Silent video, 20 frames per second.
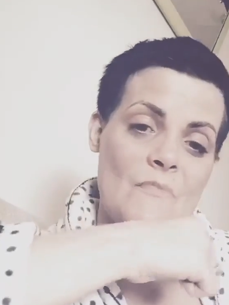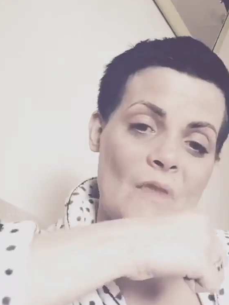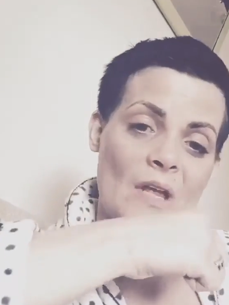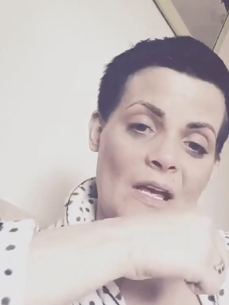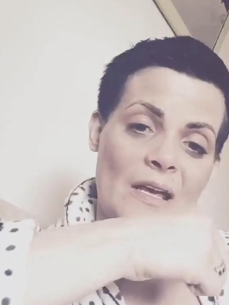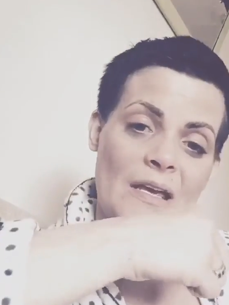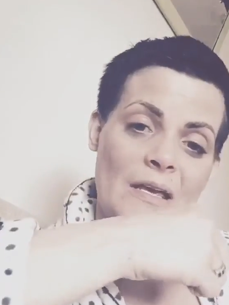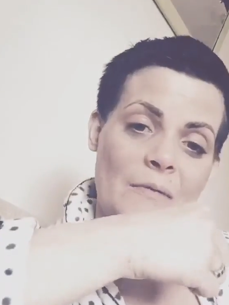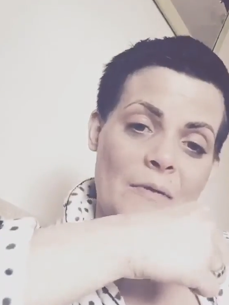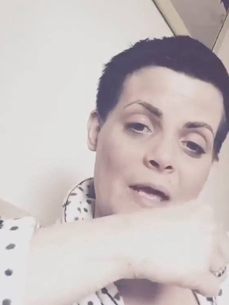I
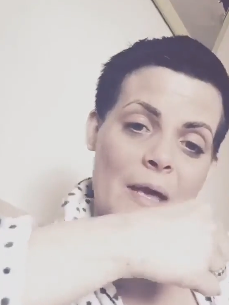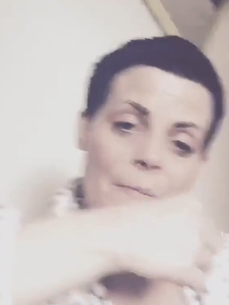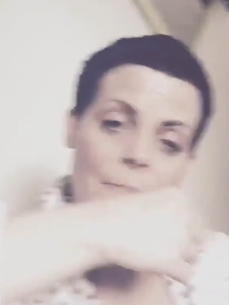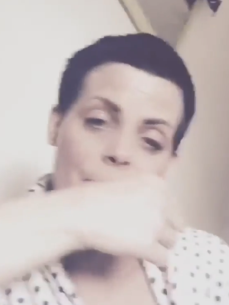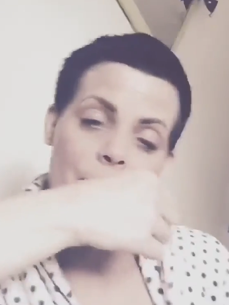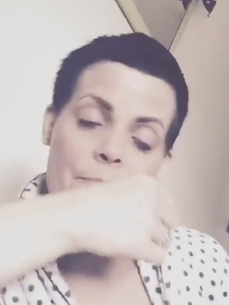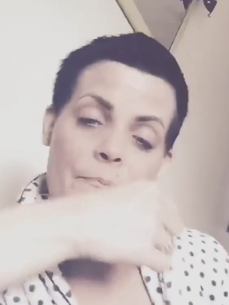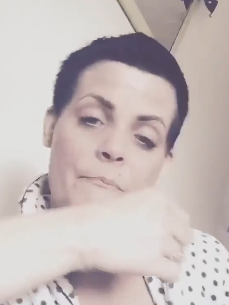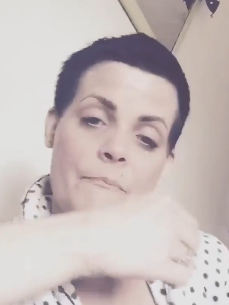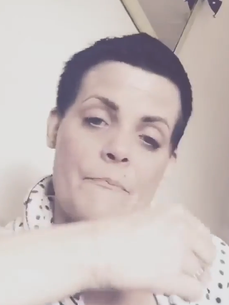keep getting
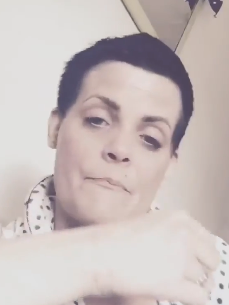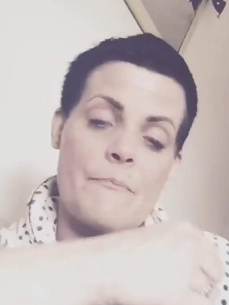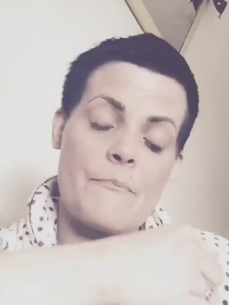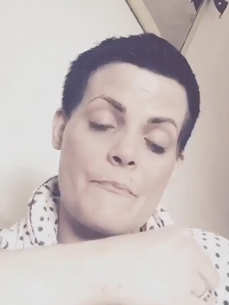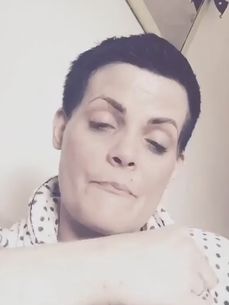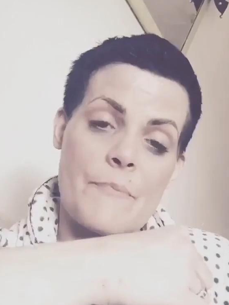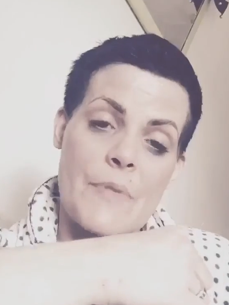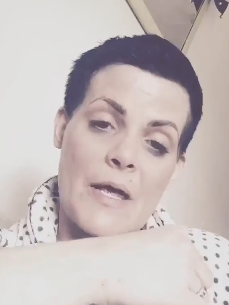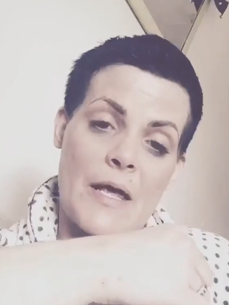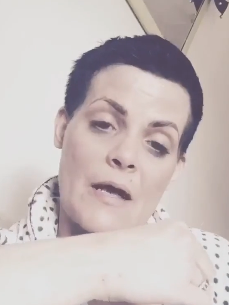
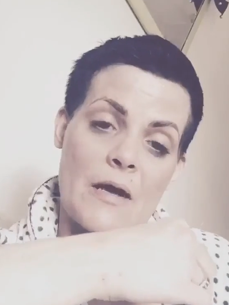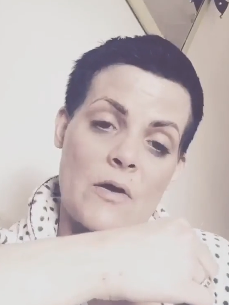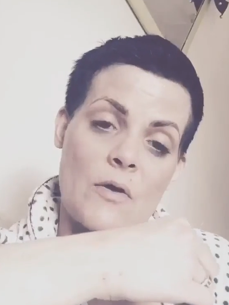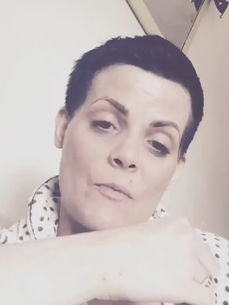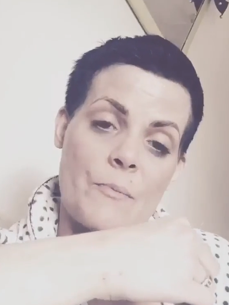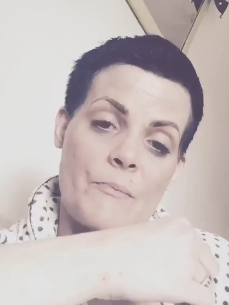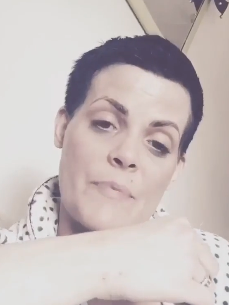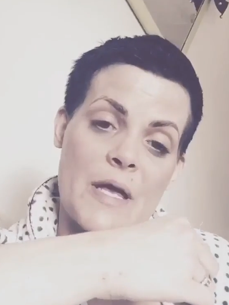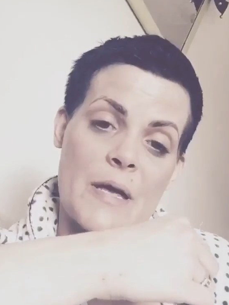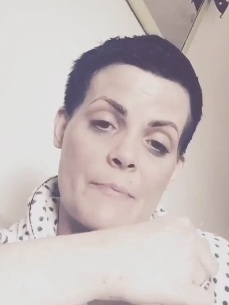bit, I
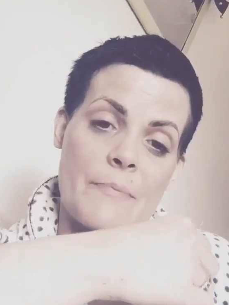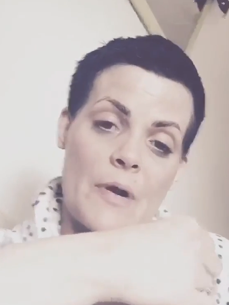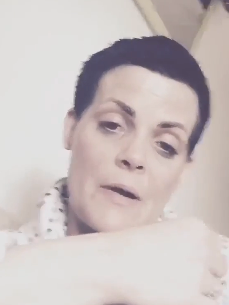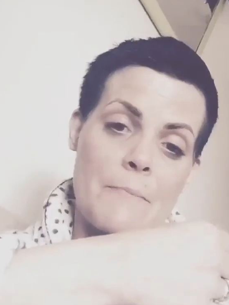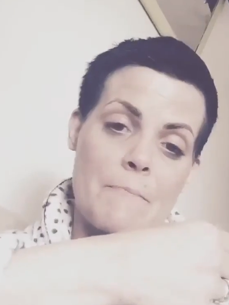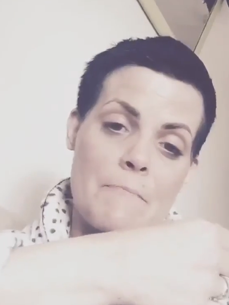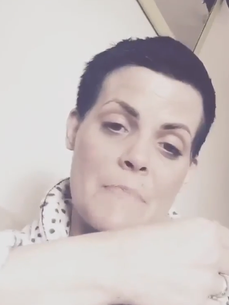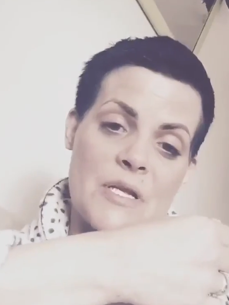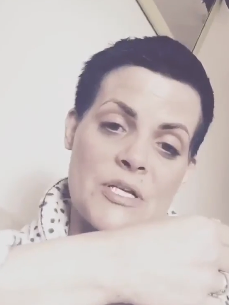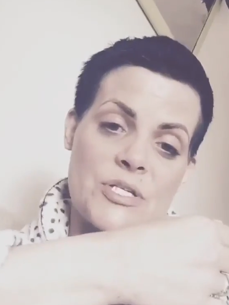got bit by
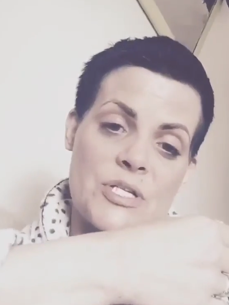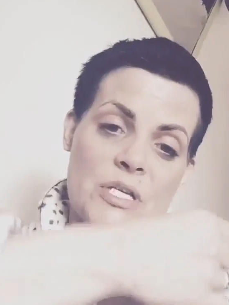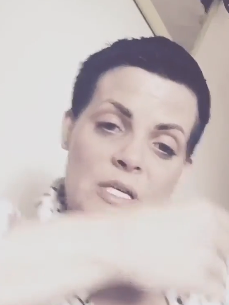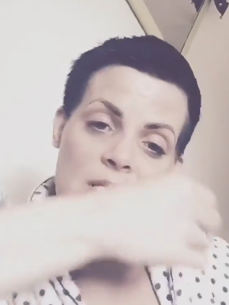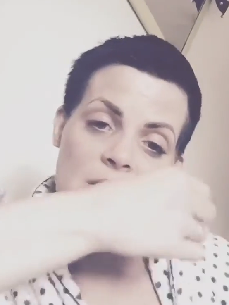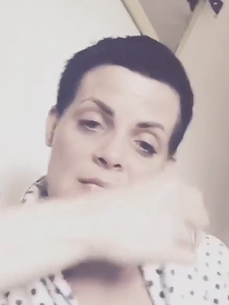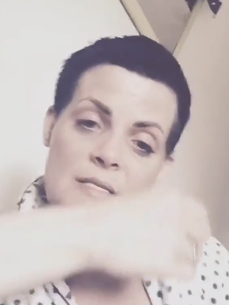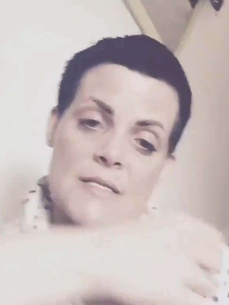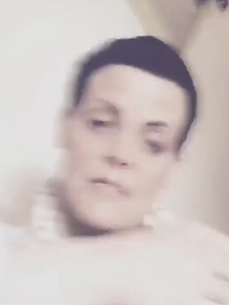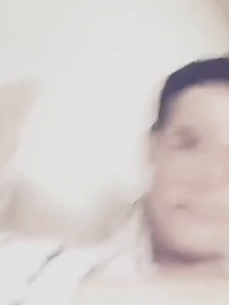
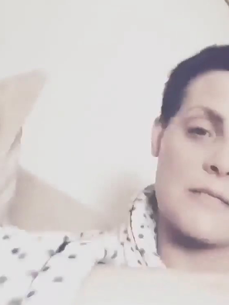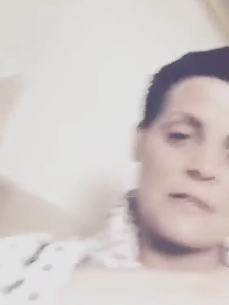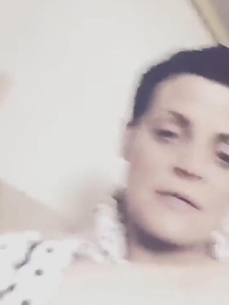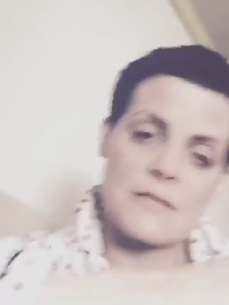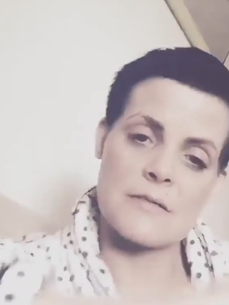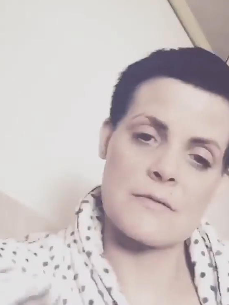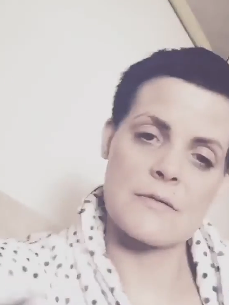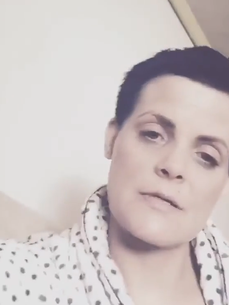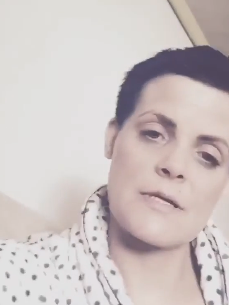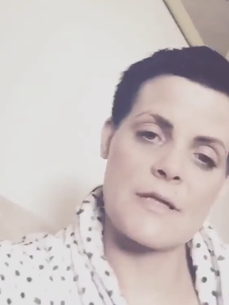midges
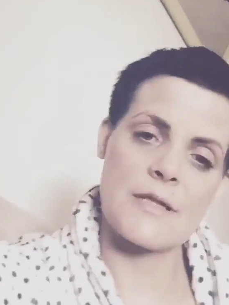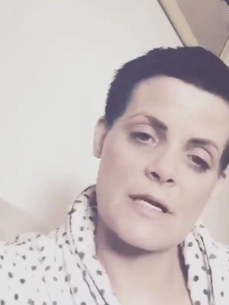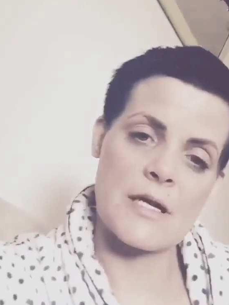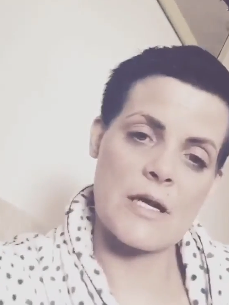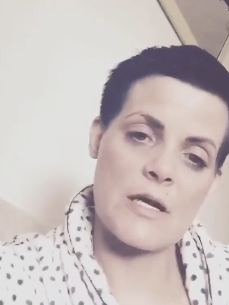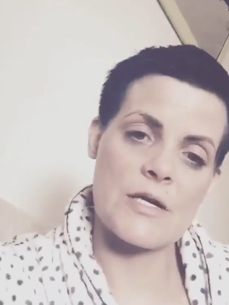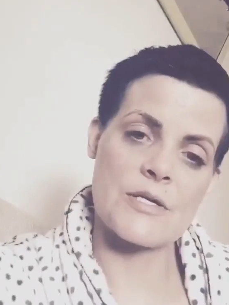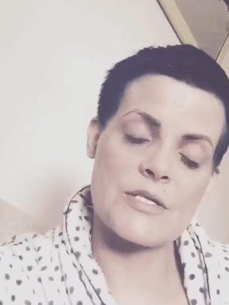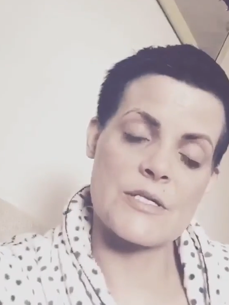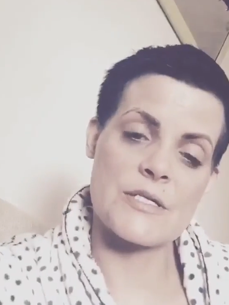in the
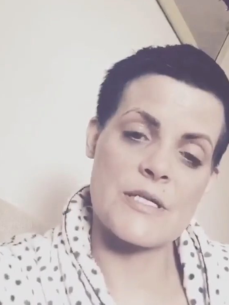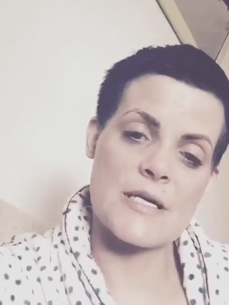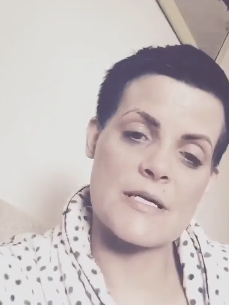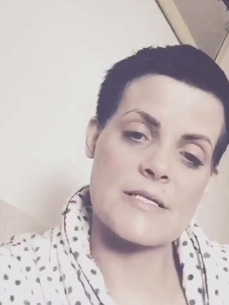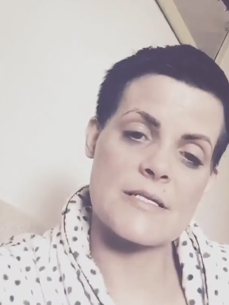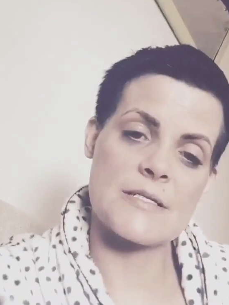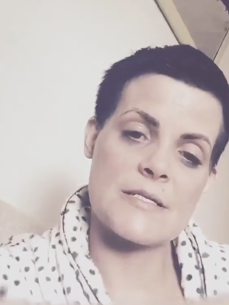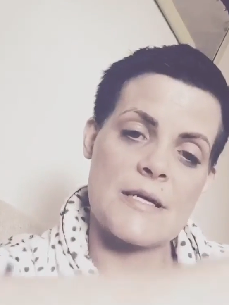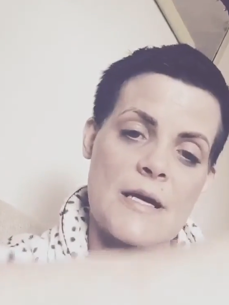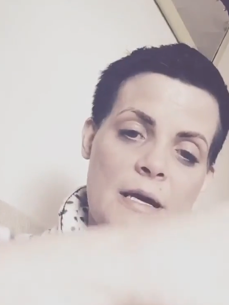garden
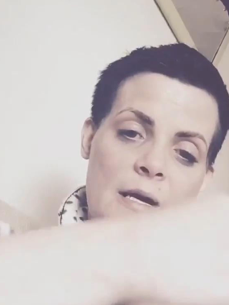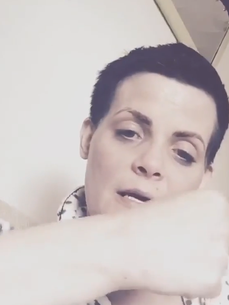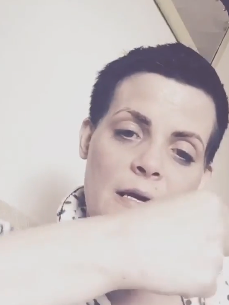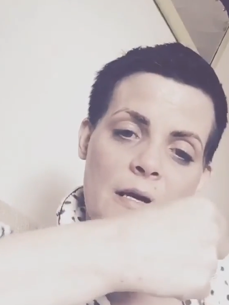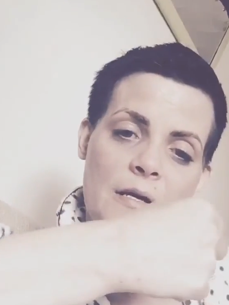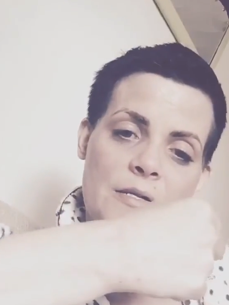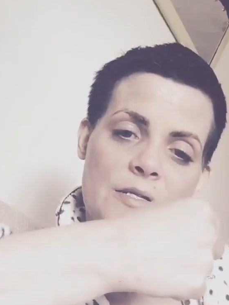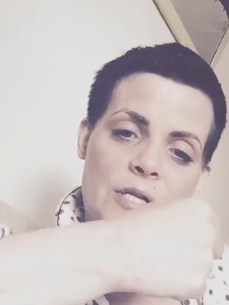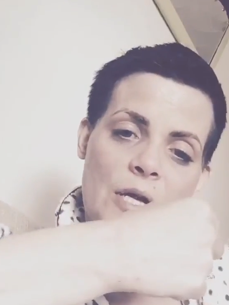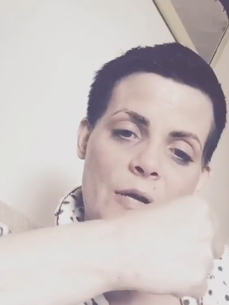yesterday,
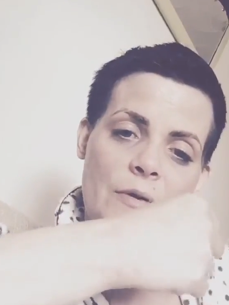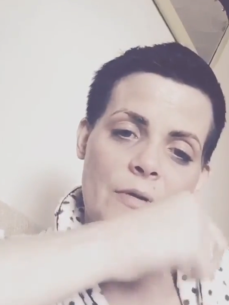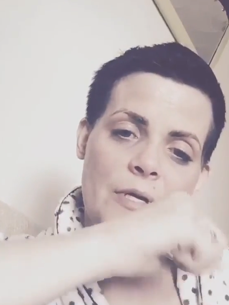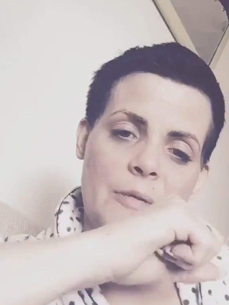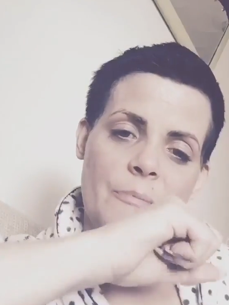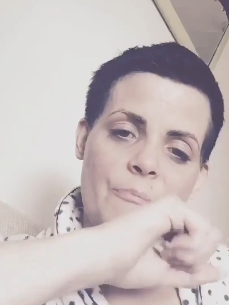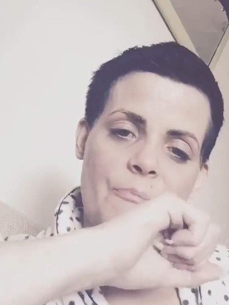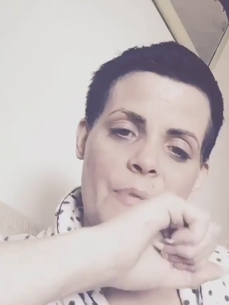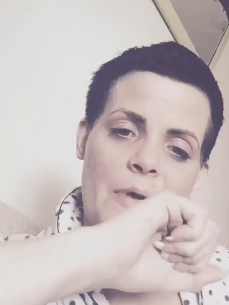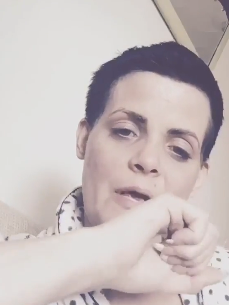like
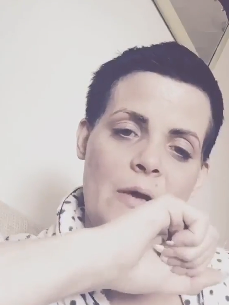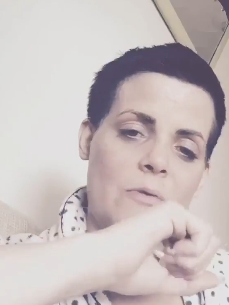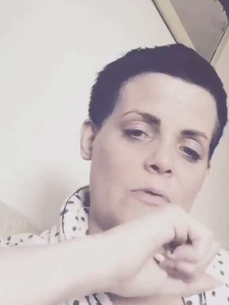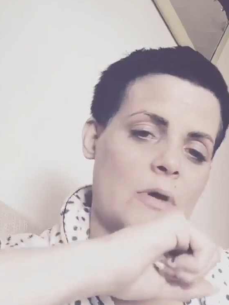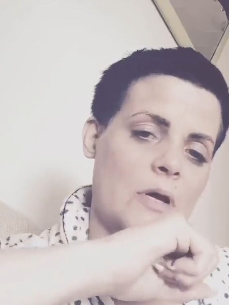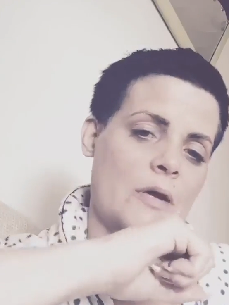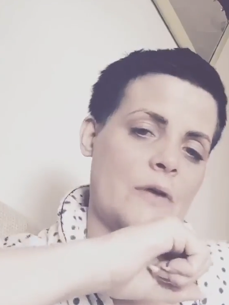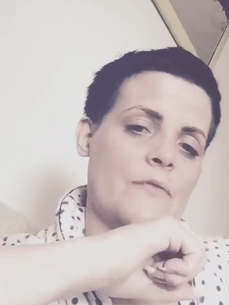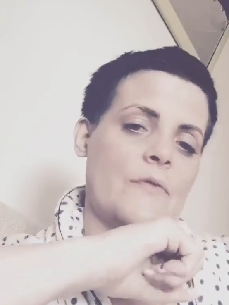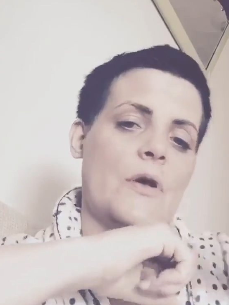totally bit
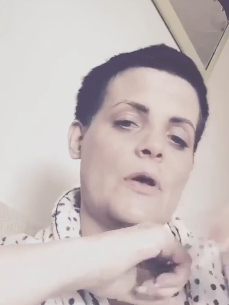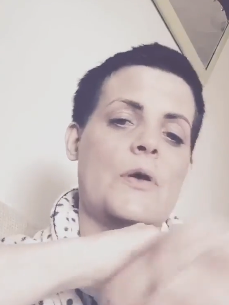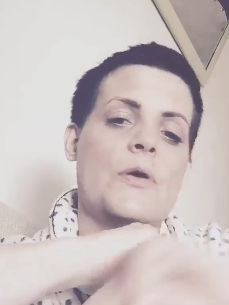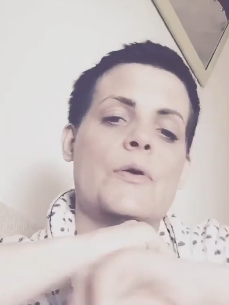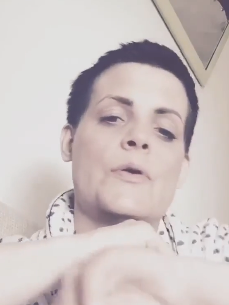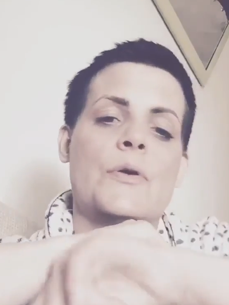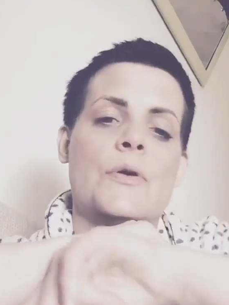all over.